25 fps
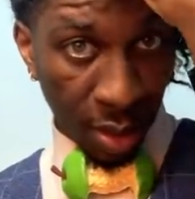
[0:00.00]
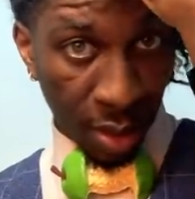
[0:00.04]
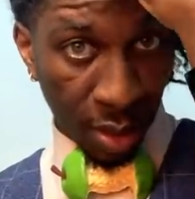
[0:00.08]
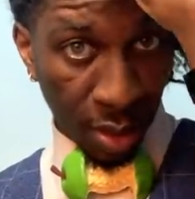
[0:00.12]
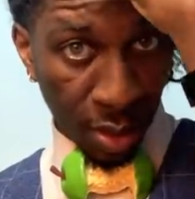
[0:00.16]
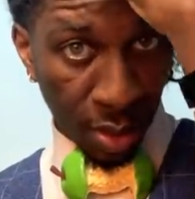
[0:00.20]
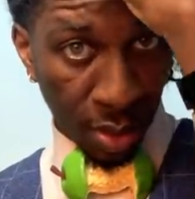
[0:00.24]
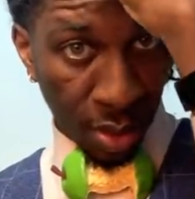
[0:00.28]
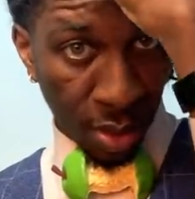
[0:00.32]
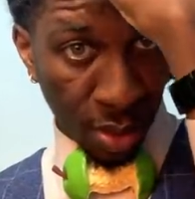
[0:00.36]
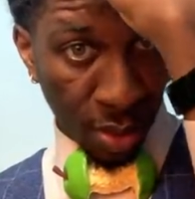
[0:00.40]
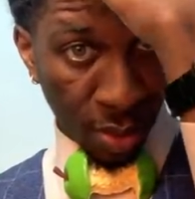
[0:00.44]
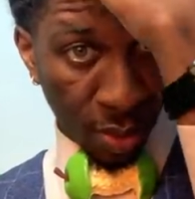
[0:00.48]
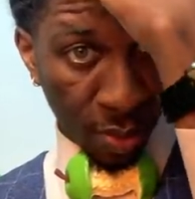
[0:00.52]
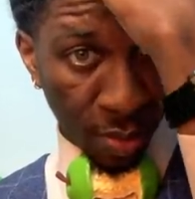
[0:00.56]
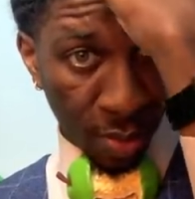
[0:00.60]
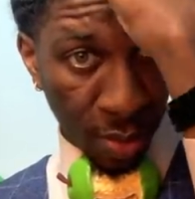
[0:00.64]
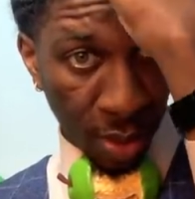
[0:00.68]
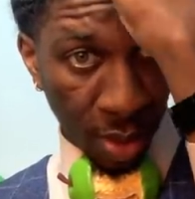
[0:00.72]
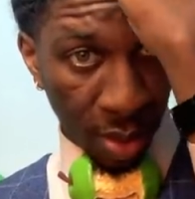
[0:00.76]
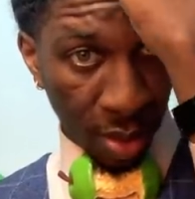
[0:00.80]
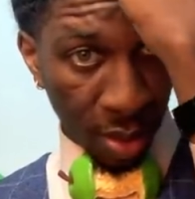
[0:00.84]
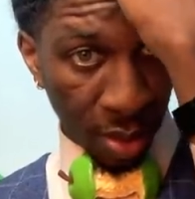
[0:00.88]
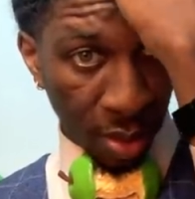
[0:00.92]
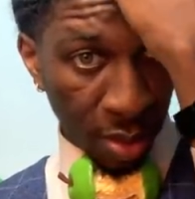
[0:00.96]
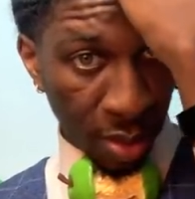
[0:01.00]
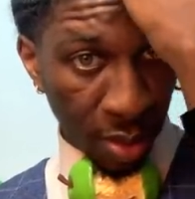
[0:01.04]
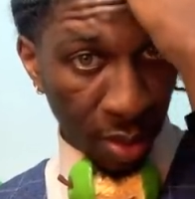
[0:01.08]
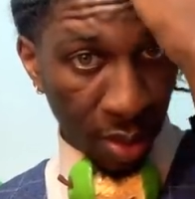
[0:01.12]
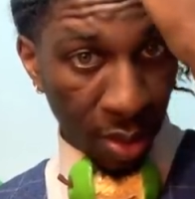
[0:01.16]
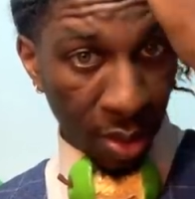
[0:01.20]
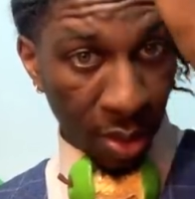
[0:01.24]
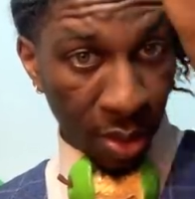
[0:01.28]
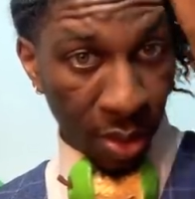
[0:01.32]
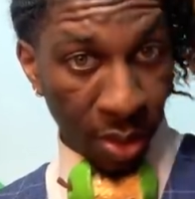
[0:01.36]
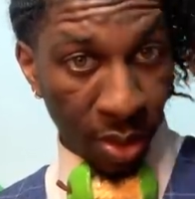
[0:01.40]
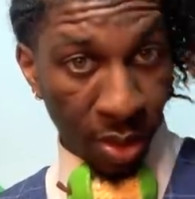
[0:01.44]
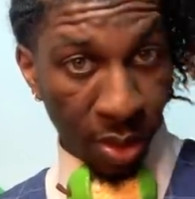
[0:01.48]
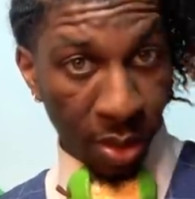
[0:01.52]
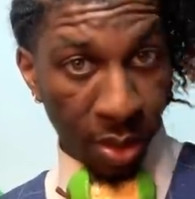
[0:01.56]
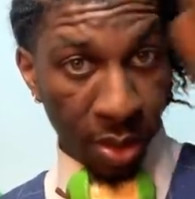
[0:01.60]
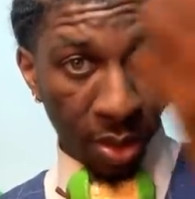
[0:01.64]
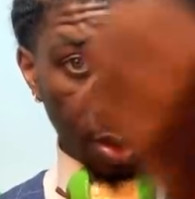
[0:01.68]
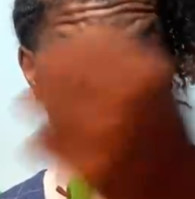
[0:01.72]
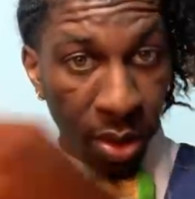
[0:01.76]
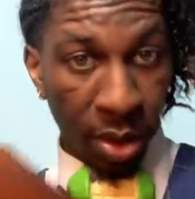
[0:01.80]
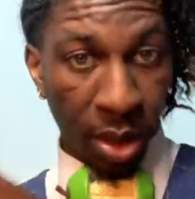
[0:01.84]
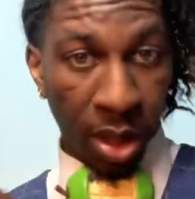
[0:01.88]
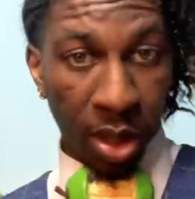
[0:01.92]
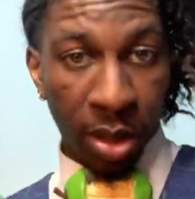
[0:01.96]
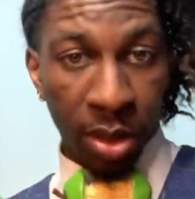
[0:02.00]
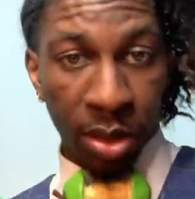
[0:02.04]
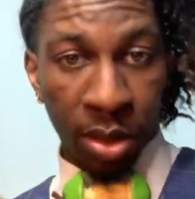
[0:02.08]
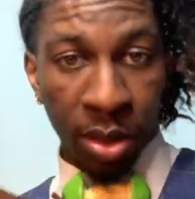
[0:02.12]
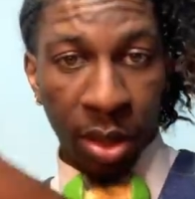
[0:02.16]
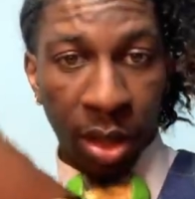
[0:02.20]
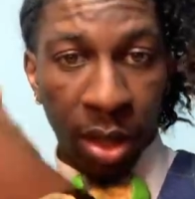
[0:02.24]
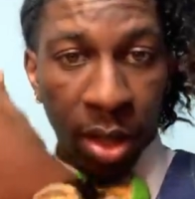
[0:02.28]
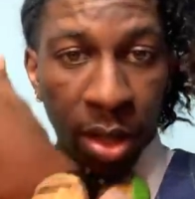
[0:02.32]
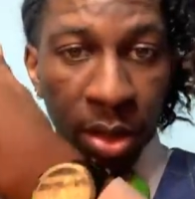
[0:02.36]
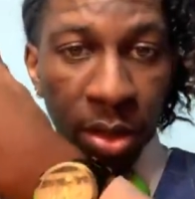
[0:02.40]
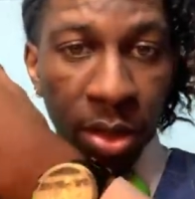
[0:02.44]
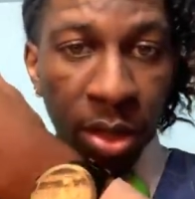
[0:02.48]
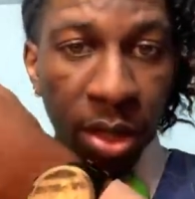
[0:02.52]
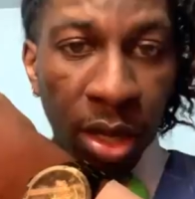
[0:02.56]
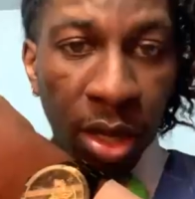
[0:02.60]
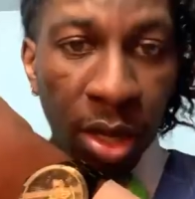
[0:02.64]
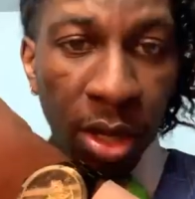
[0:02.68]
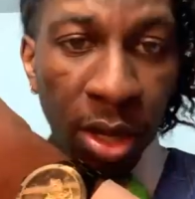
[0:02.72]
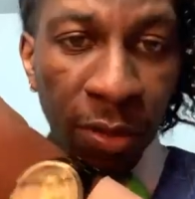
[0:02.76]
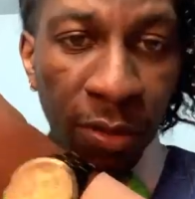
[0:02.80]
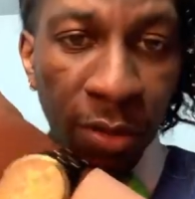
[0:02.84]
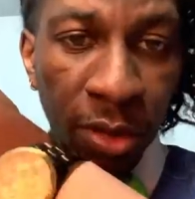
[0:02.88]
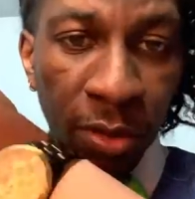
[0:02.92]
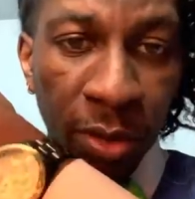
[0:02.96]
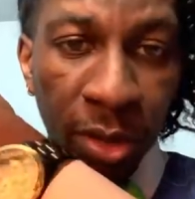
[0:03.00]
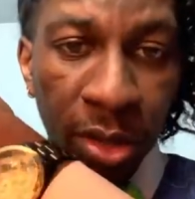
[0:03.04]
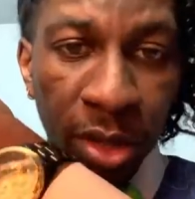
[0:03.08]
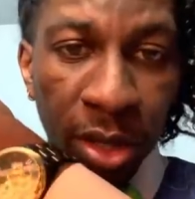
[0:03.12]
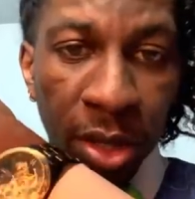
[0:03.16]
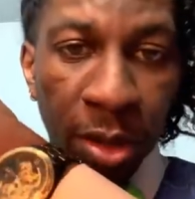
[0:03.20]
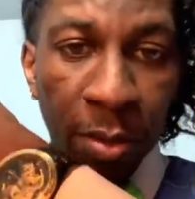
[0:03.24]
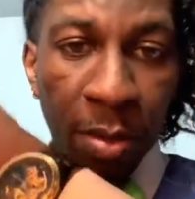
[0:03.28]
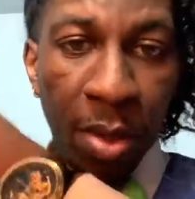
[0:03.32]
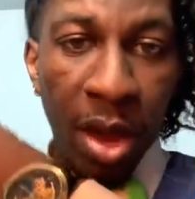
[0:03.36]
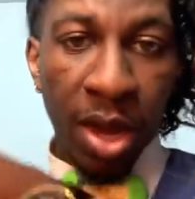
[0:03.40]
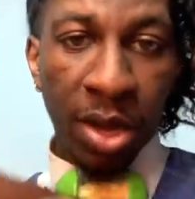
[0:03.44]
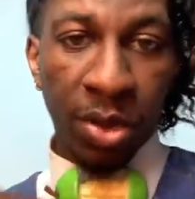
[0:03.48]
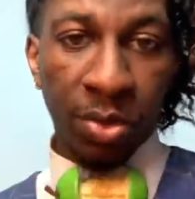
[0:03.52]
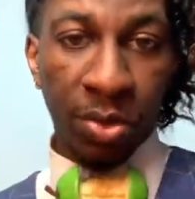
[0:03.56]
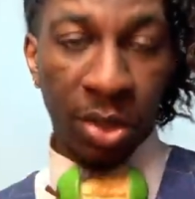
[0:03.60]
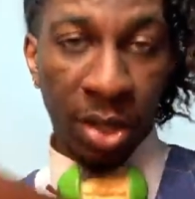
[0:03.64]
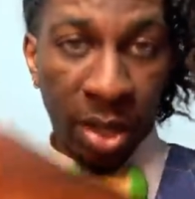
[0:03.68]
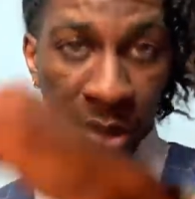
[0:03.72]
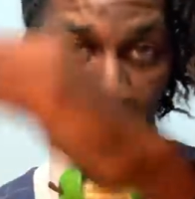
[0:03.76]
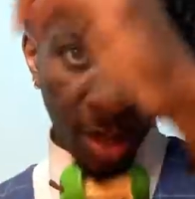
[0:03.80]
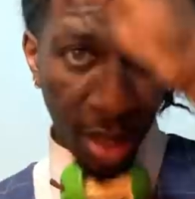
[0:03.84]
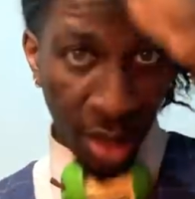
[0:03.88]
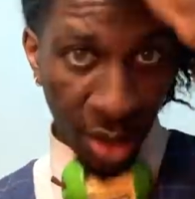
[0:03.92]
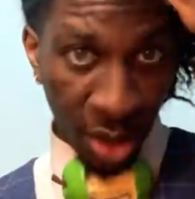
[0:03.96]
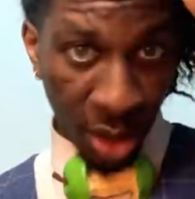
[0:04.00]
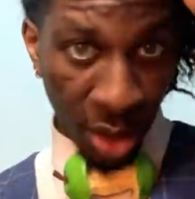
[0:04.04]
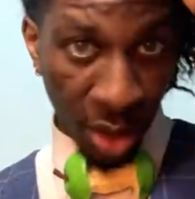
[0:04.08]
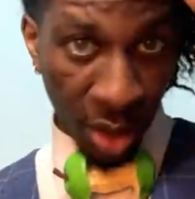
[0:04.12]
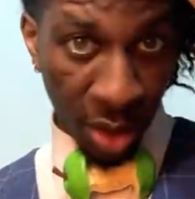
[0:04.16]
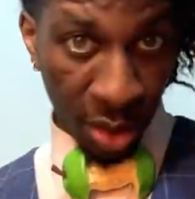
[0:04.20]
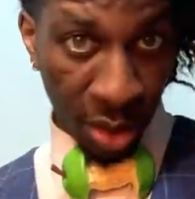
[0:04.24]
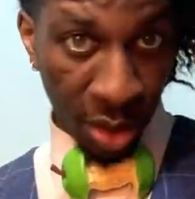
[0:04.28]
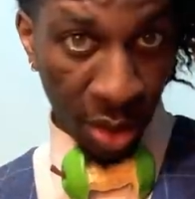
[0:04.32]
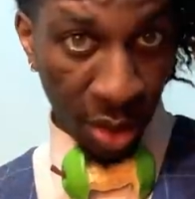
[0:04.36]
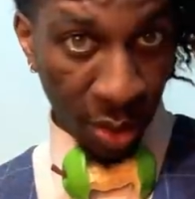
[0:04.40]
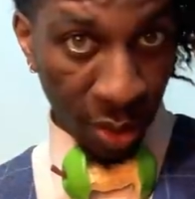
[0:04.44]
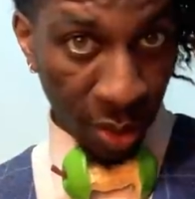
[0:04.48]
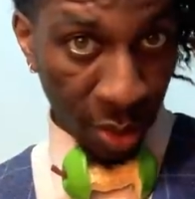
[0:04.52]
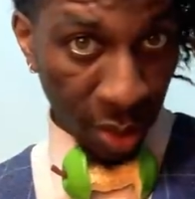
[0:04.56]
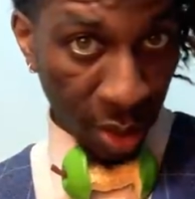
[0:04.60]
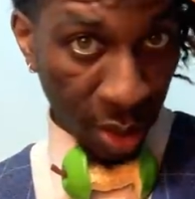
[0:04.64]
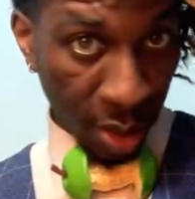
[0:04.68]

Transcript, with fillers: You know, but Look at that. Look at that. Look at that cufflink right there. The batteries. I stay charged up.